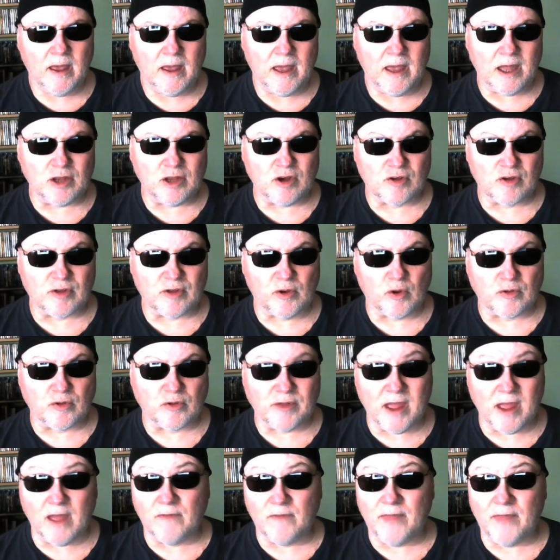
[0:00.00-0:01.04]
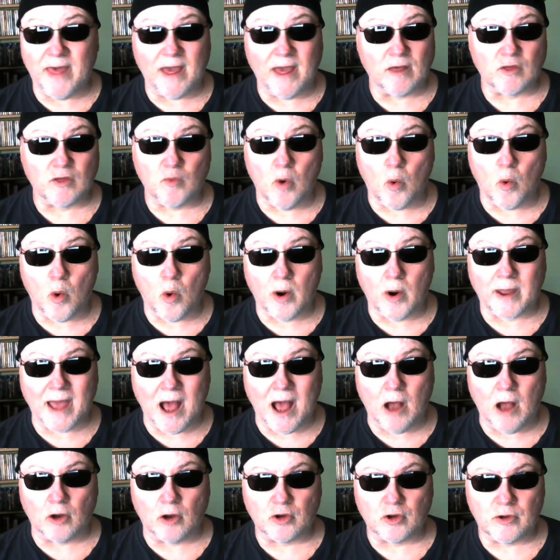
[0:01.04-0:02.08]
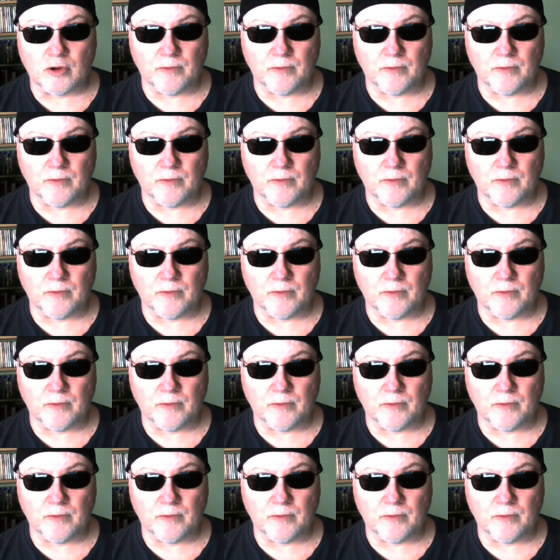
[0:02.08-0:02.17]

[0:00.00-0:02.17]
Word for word: and just understand things will work out.